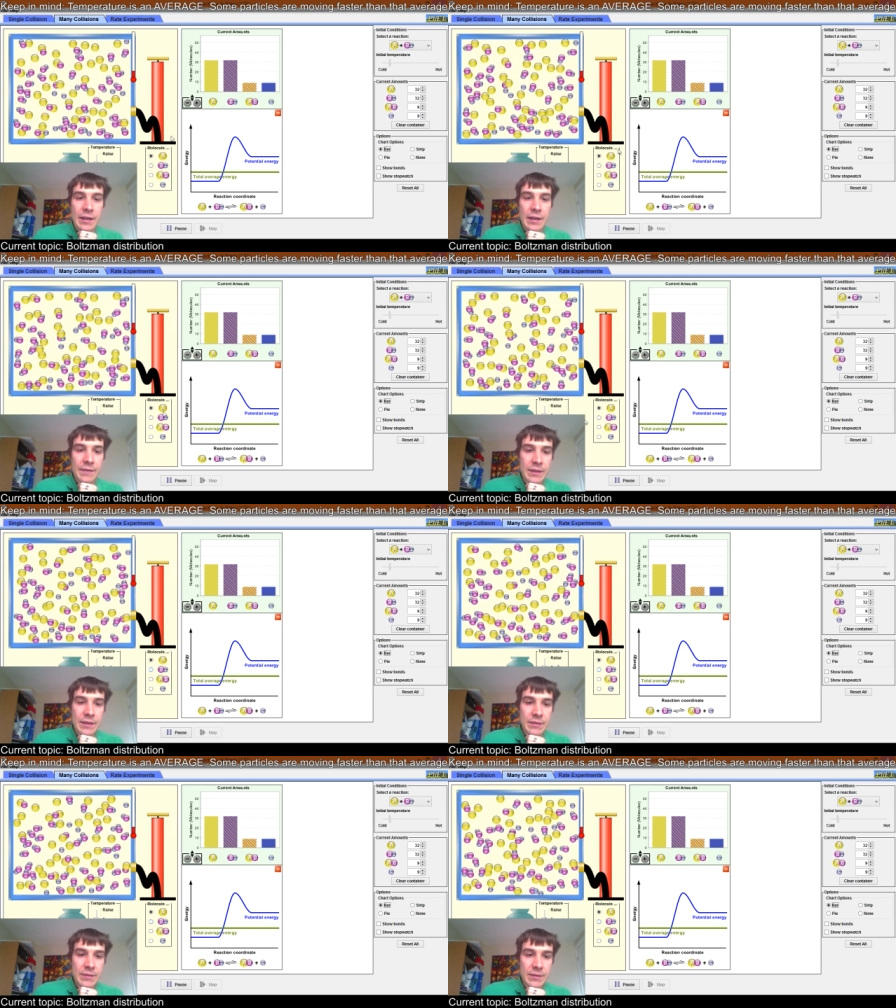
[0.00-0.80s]
And if I
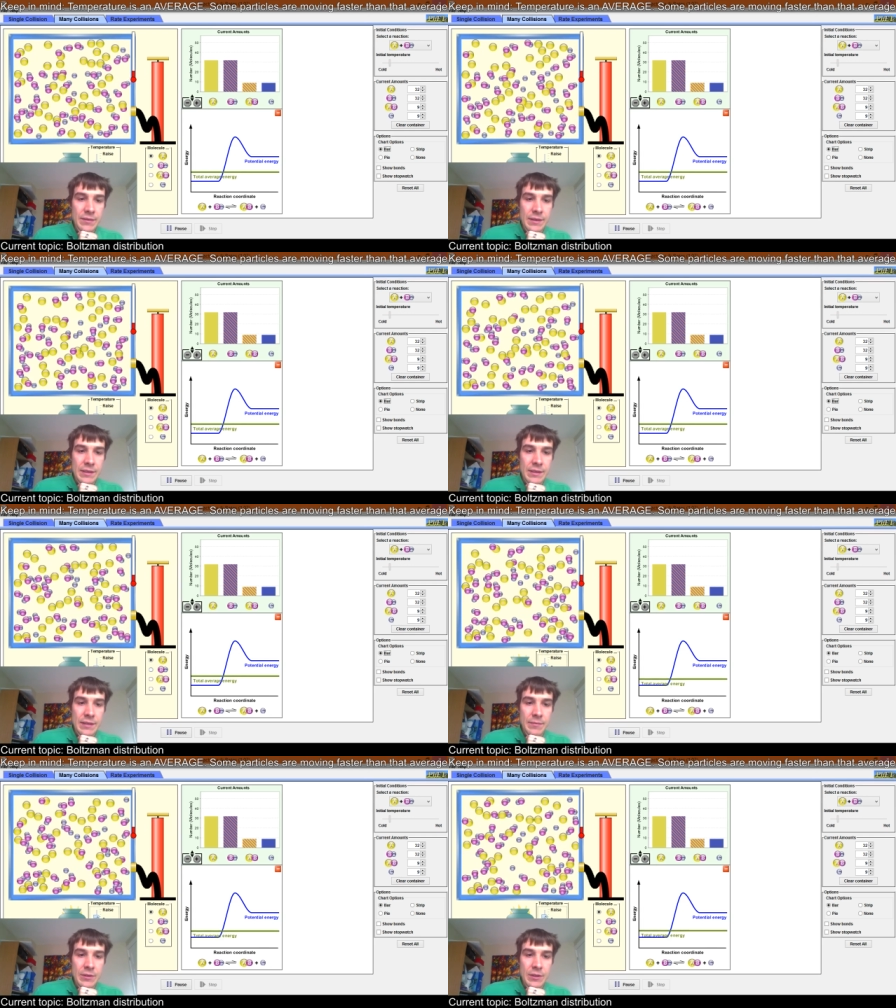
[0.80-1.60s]
do increase the
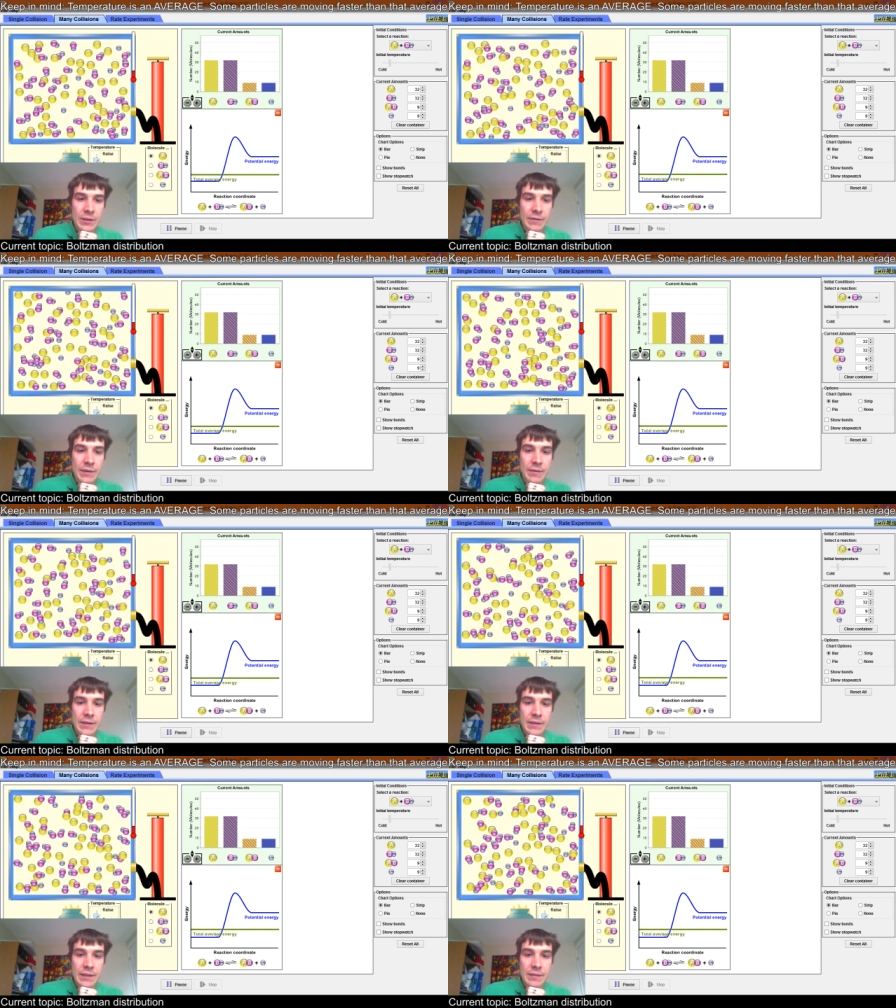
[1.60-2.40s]
temperature, if I
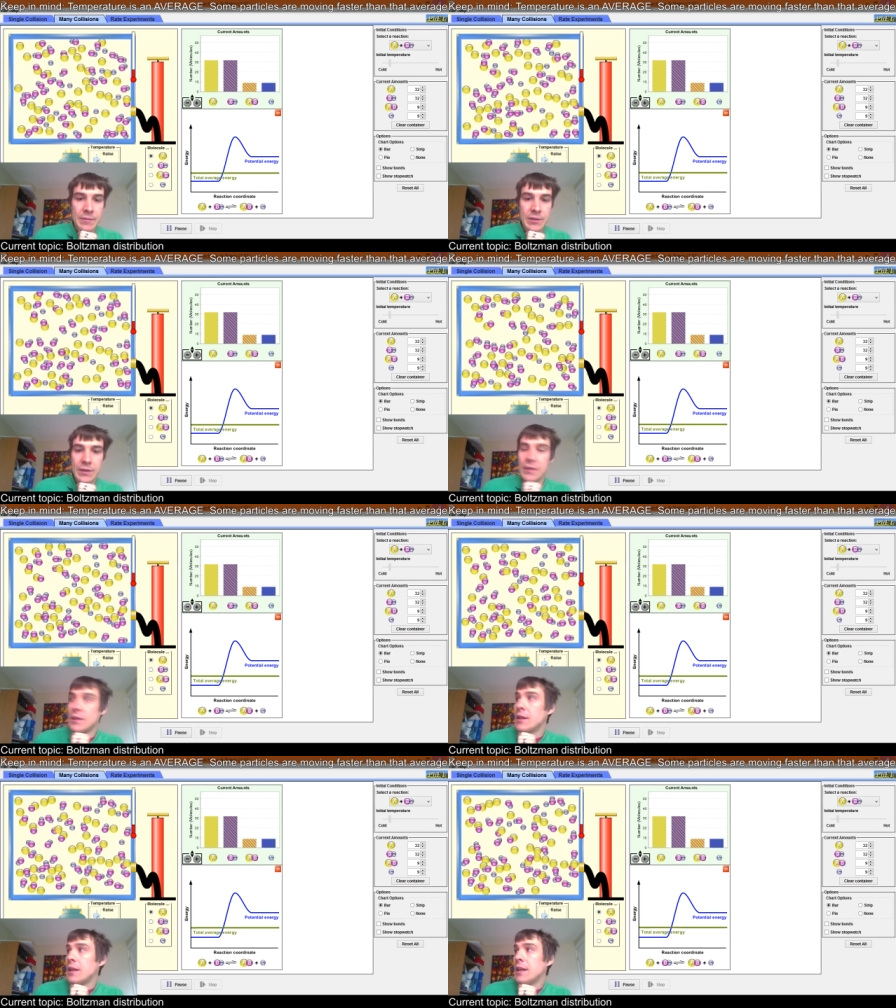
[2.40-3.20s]
raise the temperature
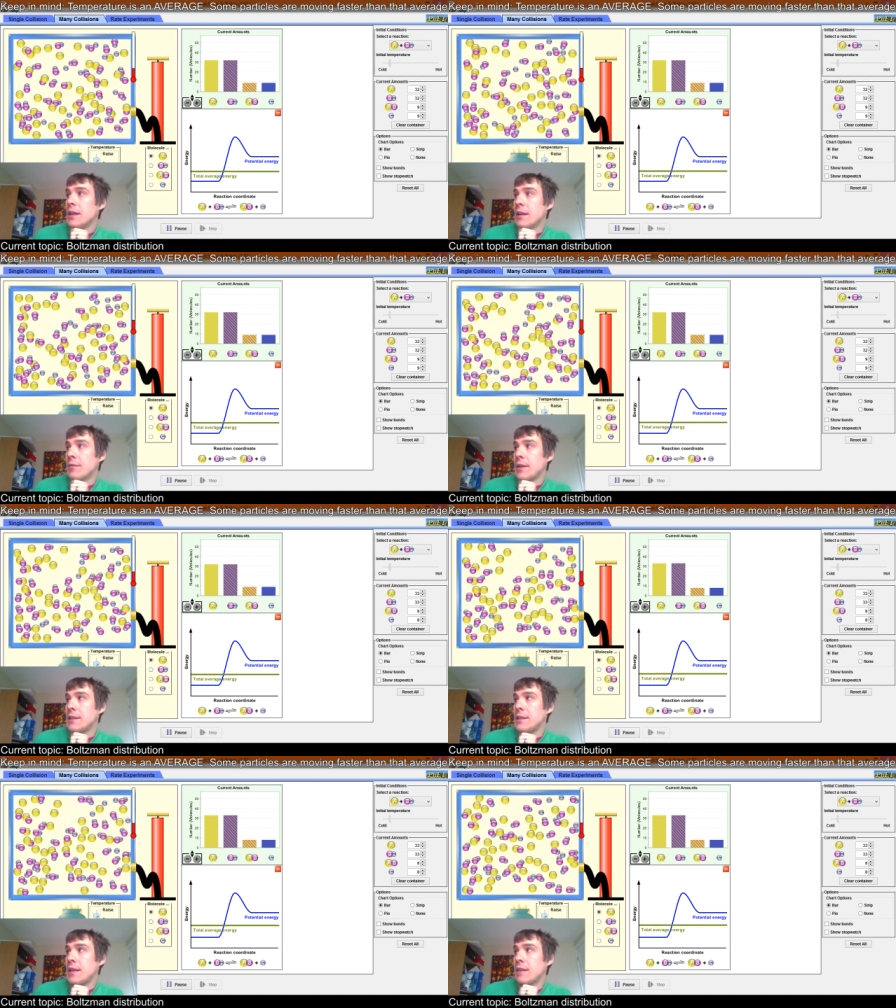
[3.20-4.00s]
and I
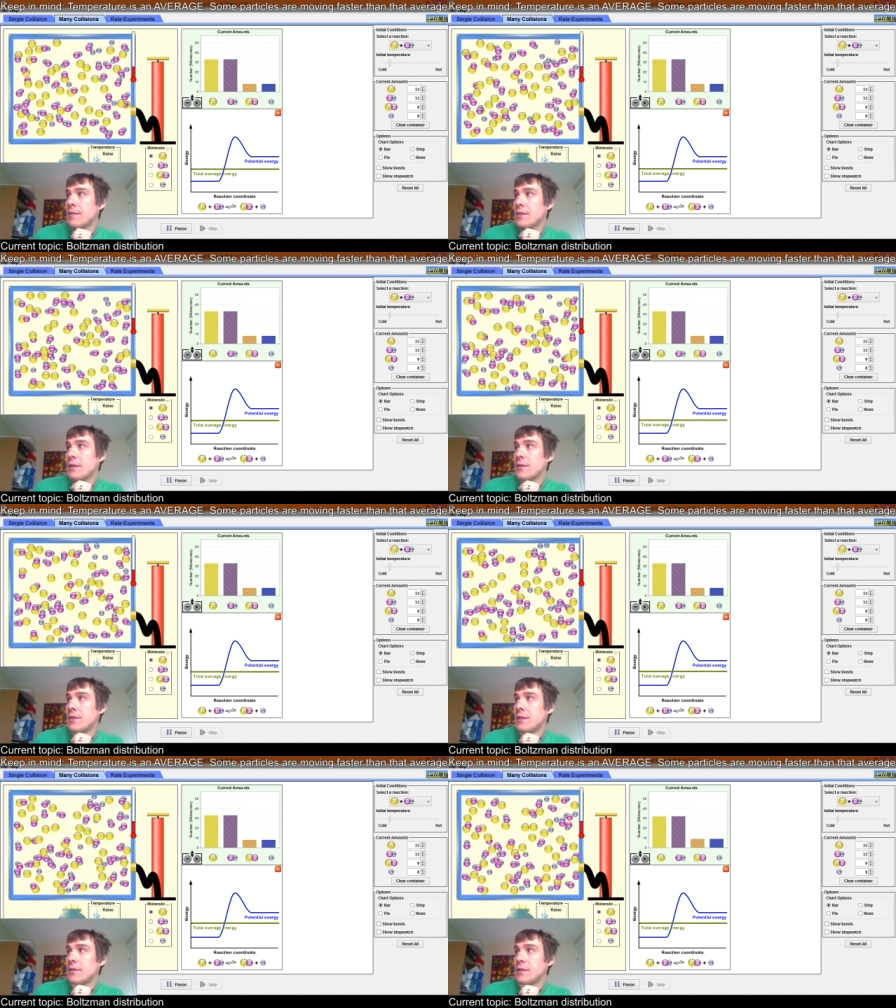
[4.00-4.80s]
raise the average energy,
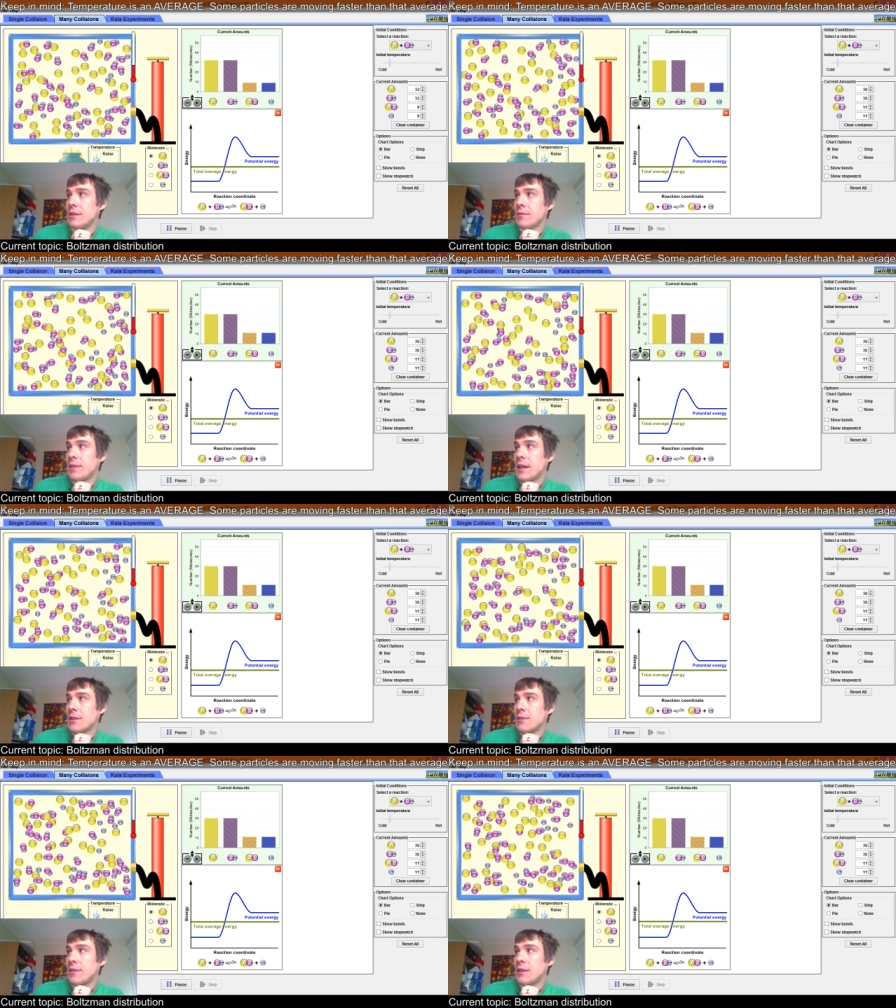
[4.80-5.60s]
you'll see the
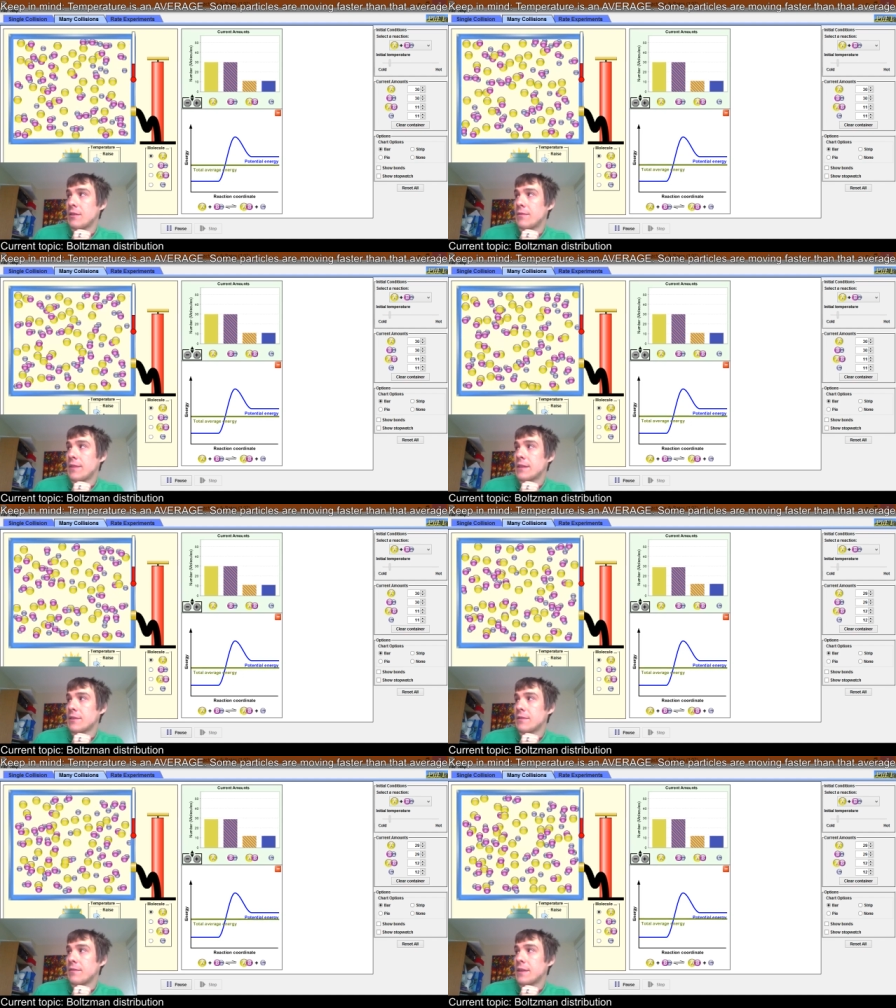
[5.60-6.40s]
reaction rate go
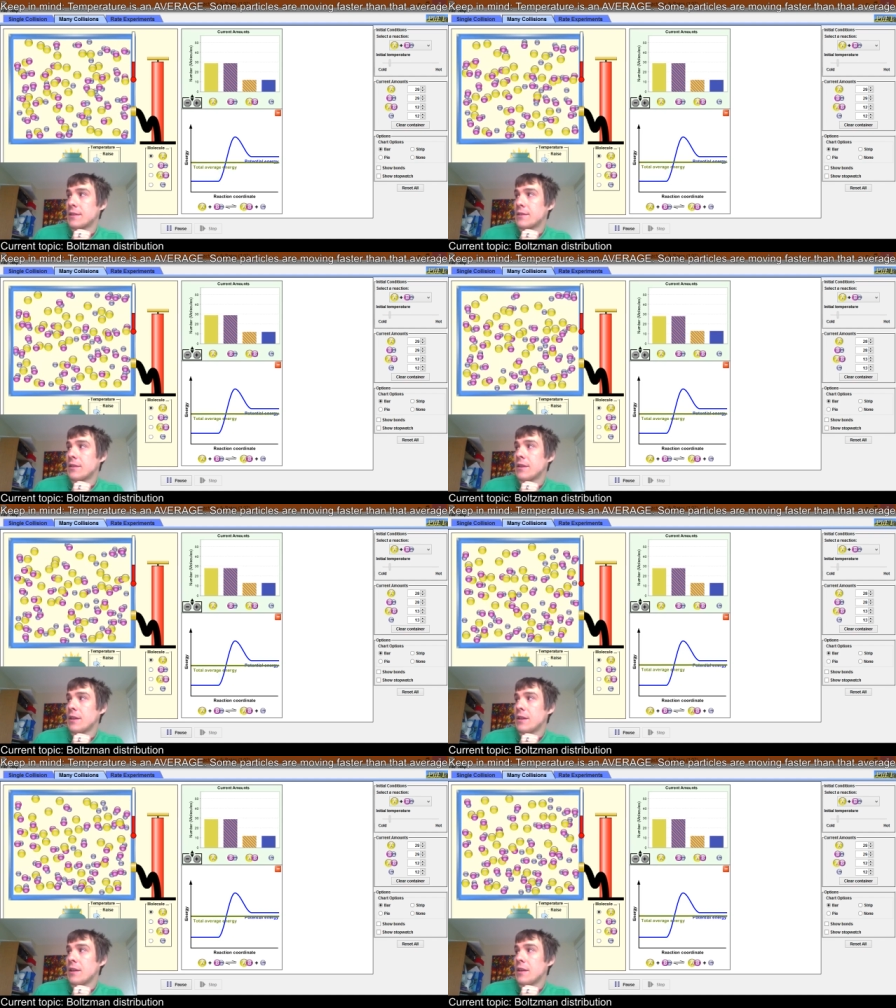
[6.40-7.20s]
faster and faster.
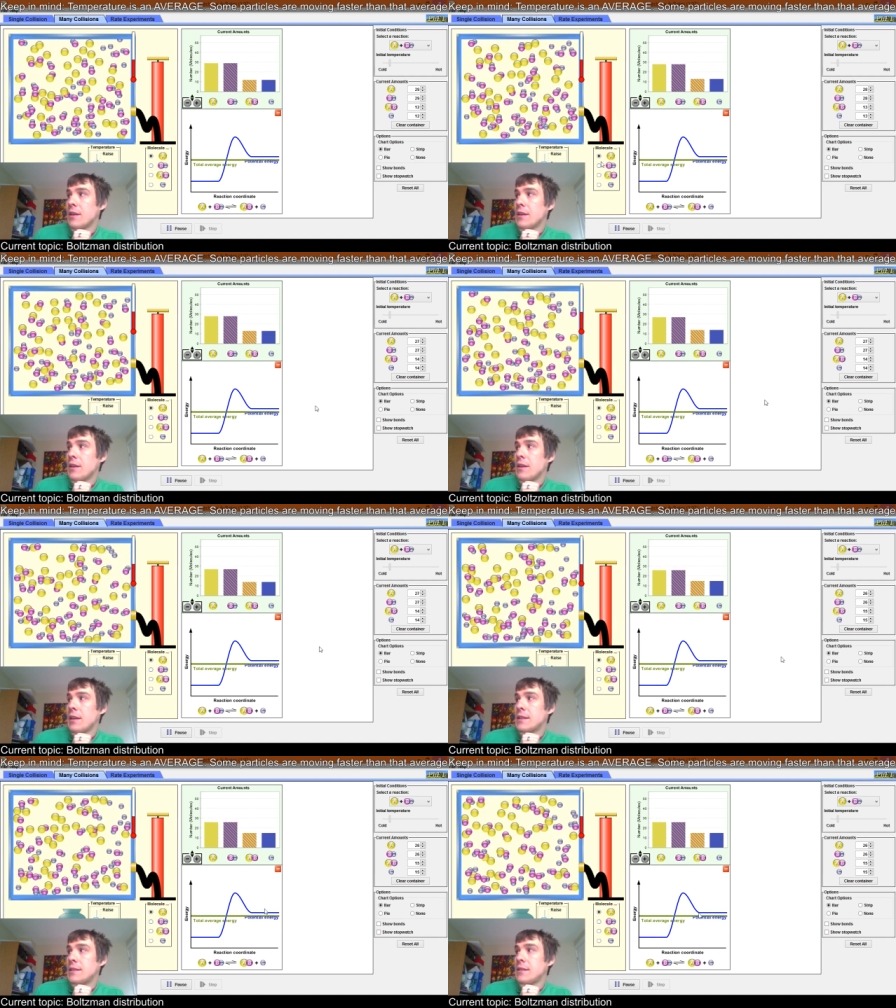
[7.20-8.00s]
It's still